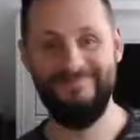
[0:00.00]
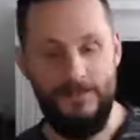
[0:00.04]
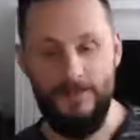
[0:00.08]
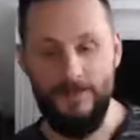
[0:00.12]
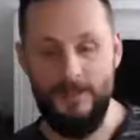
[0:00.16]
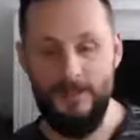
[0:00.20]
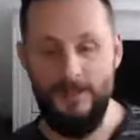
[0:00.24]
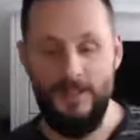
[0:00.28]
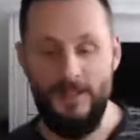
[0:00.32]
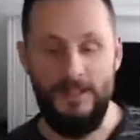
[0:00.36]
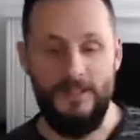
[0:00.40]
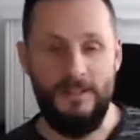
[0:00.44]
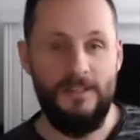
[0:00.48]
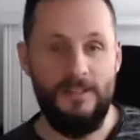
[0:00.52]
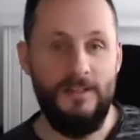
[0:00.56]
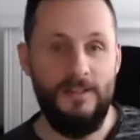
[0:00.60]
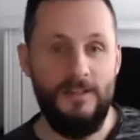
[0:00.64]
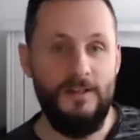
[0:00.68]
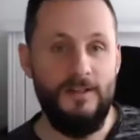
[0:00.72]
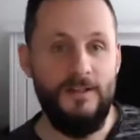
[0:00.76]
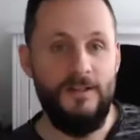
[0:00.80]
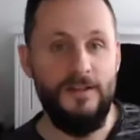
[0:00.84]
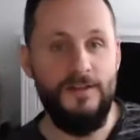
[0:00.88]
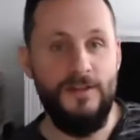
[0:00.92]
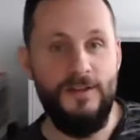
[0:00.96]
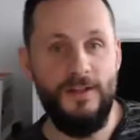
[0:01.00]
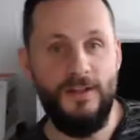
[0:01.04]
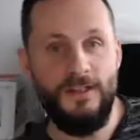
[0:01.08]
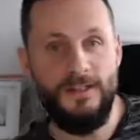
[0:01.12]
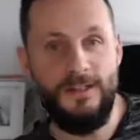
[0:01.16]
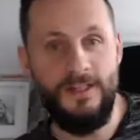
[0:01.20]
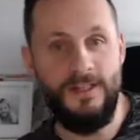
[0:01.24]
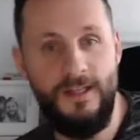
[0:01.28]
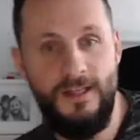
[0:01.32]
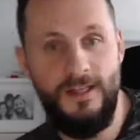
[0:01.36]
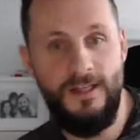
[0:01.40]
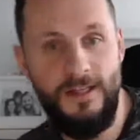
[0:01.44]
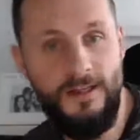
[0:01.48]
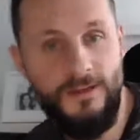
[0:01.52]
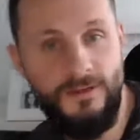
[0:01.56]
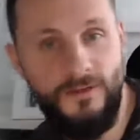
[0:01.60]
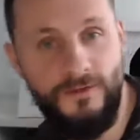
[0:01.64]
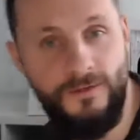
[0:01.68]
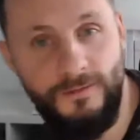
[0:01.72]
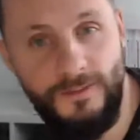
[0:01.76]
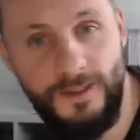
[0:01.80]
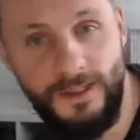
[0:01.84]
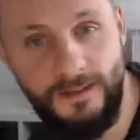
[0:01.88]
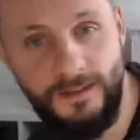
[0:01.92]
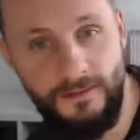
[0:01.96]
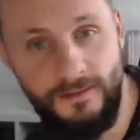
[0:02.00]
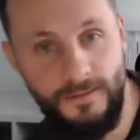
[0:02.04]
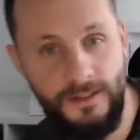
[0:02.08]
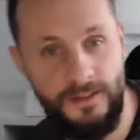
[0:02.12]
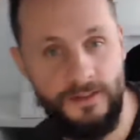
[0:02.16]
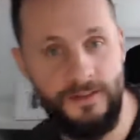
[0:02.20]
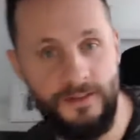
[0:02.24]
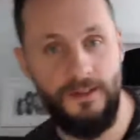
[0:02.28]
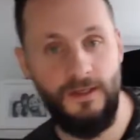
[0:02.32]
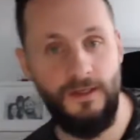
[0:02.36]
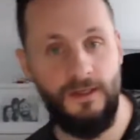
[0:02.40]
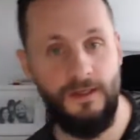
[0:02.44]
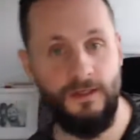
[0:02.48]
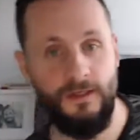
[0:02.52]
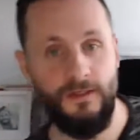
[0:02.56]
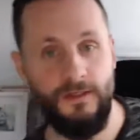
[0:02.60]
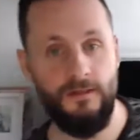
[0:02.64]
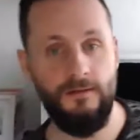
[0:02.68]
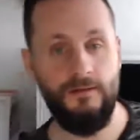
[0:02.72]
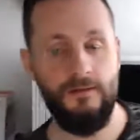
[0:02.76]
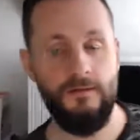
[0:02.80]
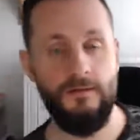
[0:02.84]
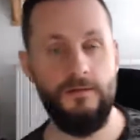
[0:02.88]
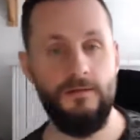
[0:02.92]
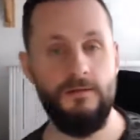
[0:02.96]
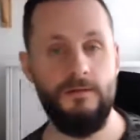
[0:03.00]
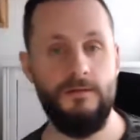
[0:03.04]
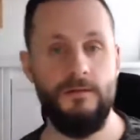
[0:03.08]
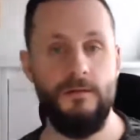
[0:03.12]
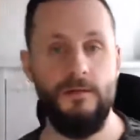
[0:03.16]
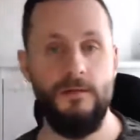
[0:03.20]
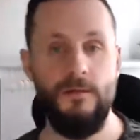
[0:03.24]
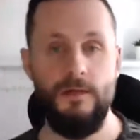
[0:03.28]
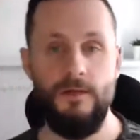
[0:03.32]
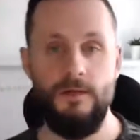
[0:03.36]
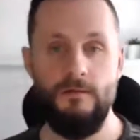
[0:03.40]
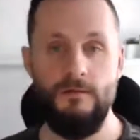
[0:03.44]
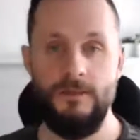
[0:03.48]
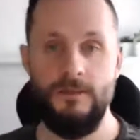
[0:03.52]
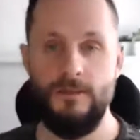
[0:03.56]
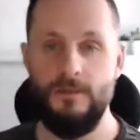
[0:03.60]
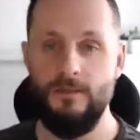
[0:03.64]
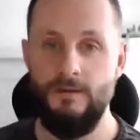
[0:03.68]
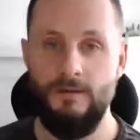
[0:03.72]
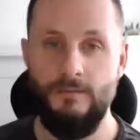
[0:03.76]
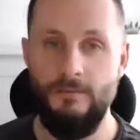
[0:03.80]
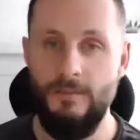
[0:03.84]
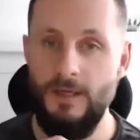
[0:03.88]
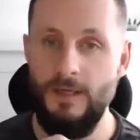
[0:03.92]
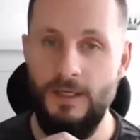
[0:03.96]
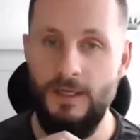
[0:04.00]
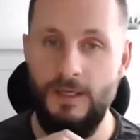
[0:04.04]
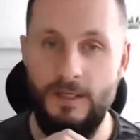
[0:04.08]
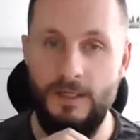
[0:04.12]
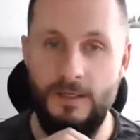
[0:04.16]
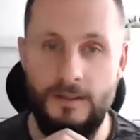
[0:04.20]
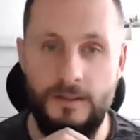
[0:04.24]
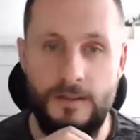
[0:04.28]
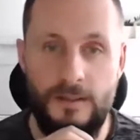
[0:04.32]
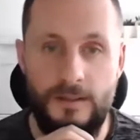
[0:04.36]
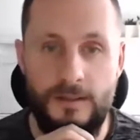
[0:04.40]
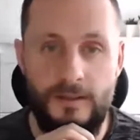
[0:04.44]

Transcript: So I don't think there's anything else from us. I mean, certainly there isn't on my end.